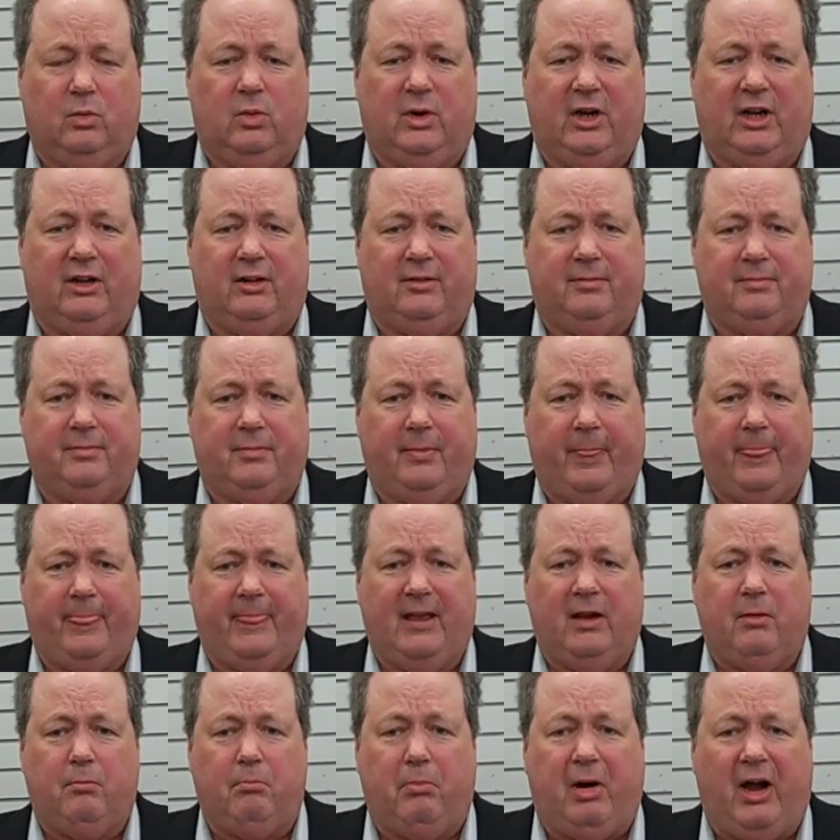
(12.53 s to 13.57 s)
Well,
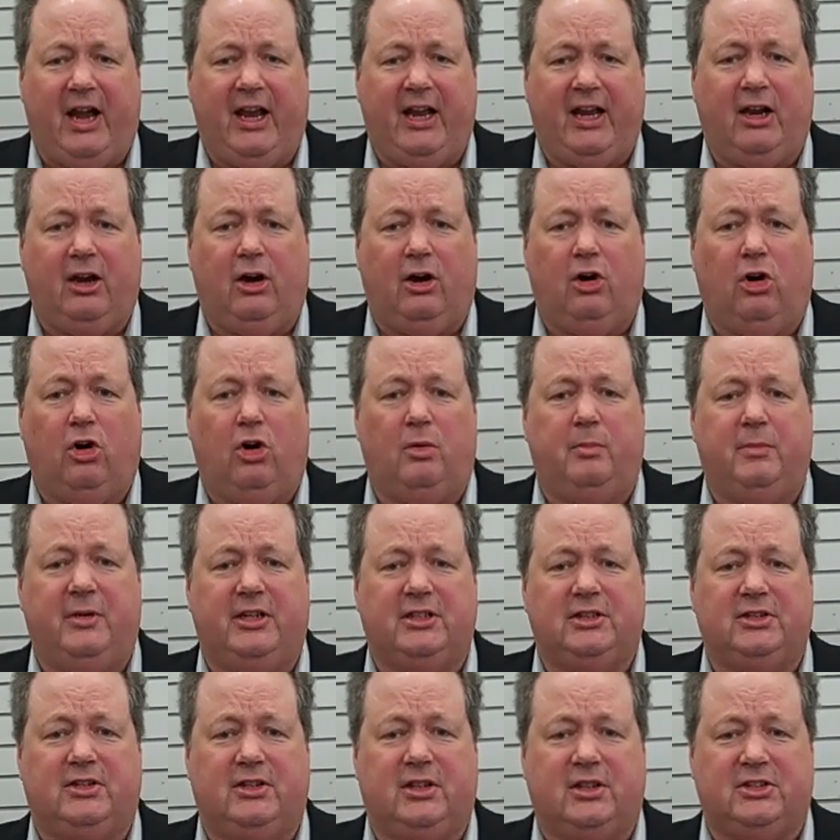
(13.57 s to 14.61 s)
buying a home
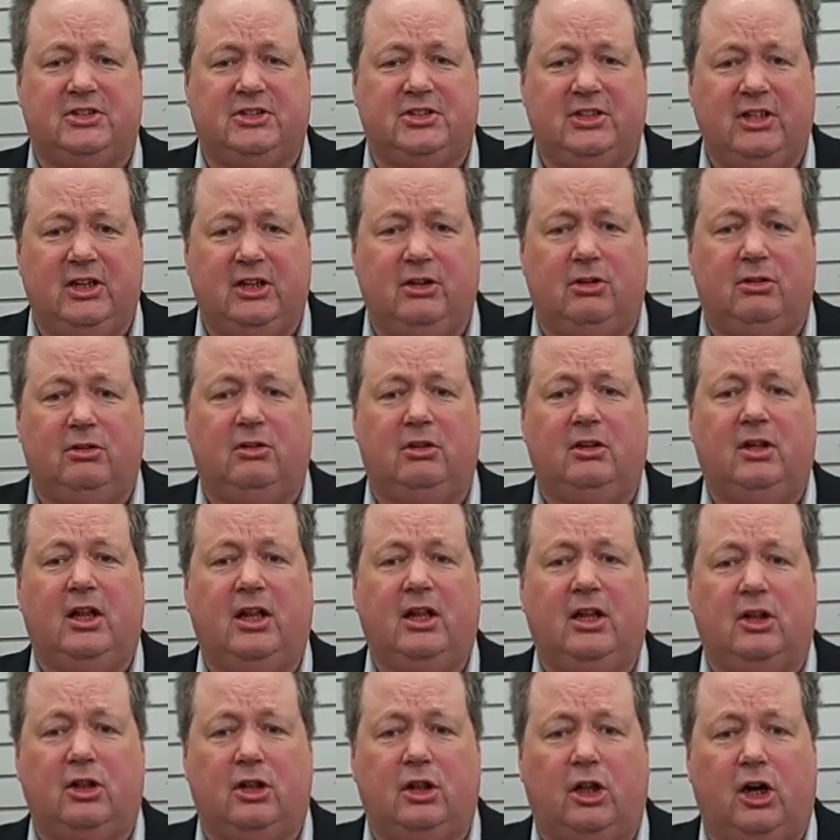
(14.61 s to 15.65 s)
is the single
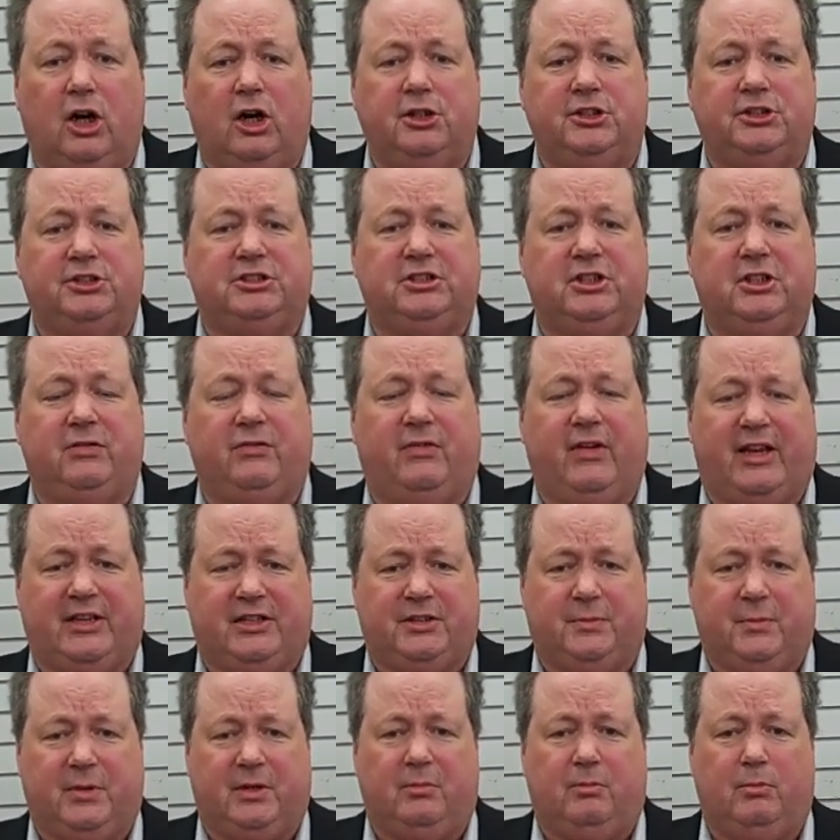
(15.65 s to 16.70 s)
largest
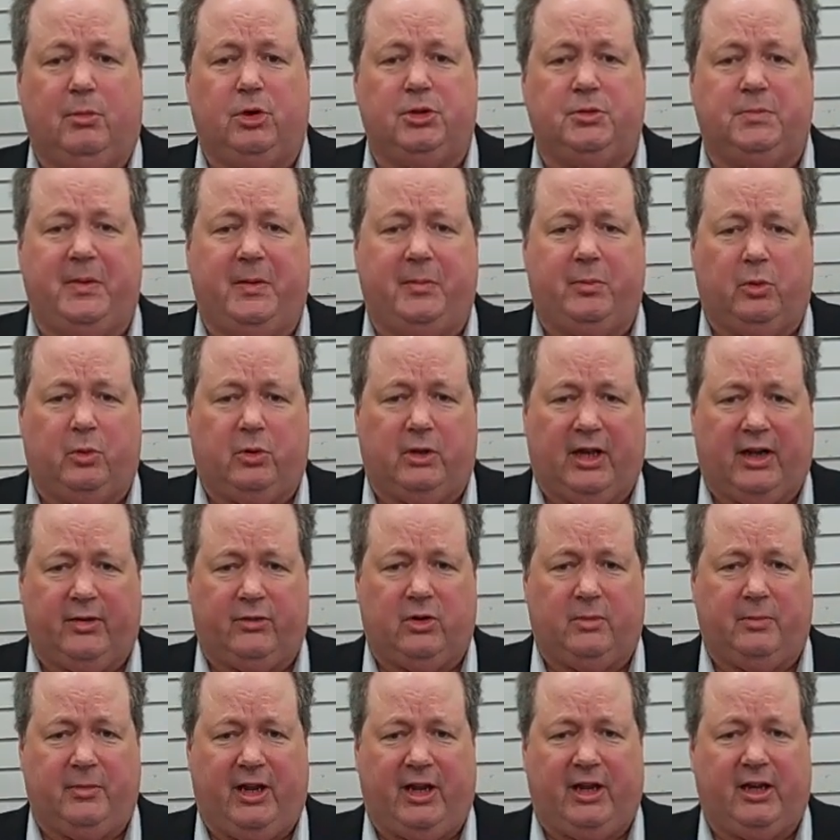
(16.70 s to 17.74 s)
investment most people will
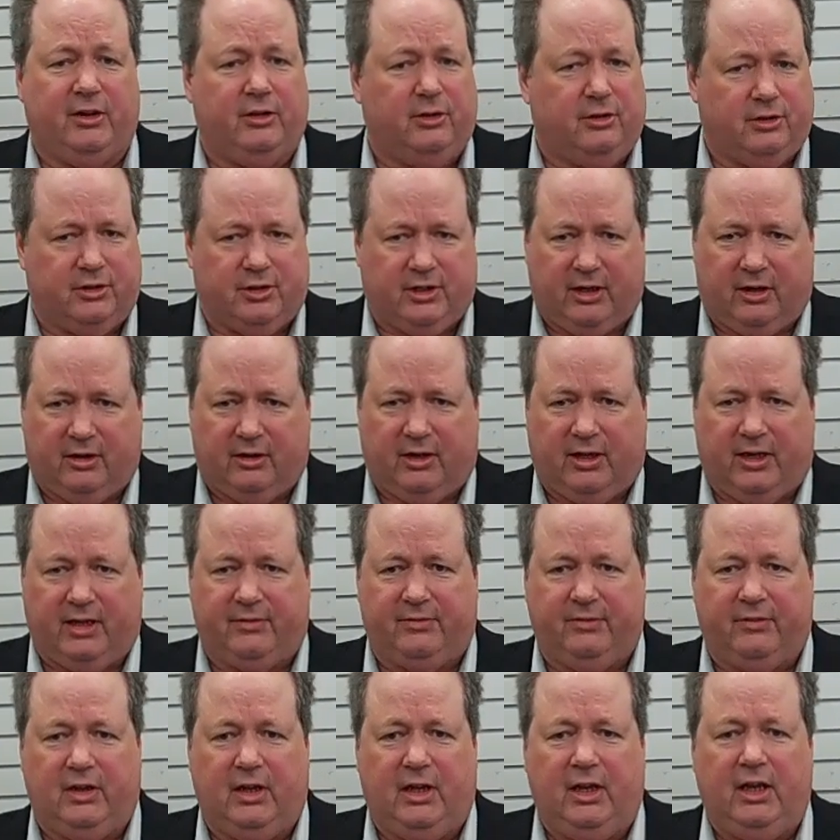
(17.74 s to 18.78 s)
ever make in their entire
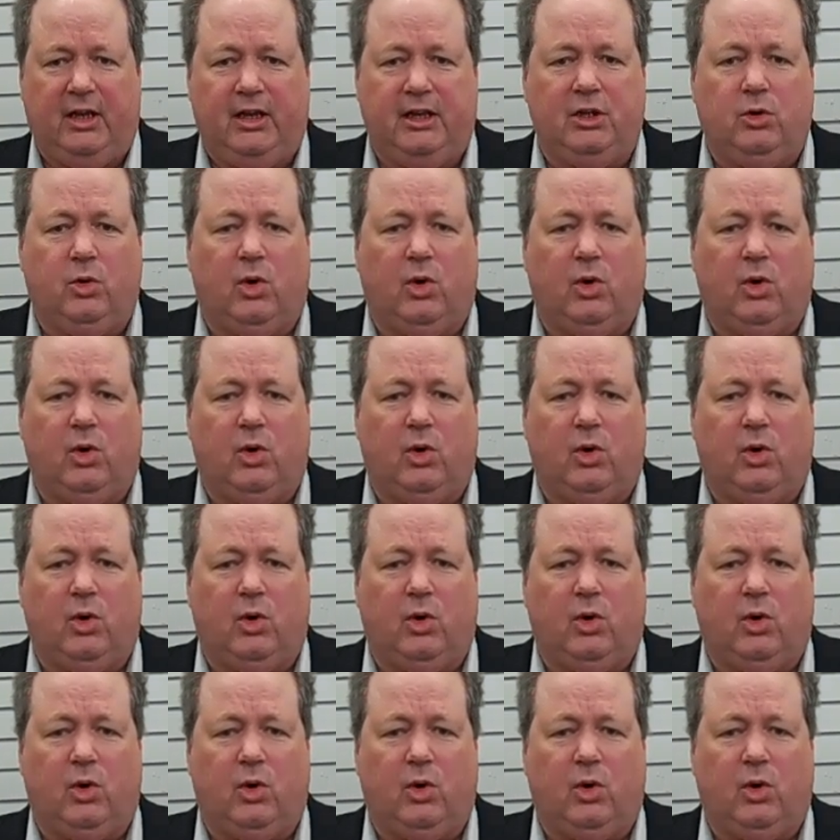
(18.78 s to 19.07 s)
life.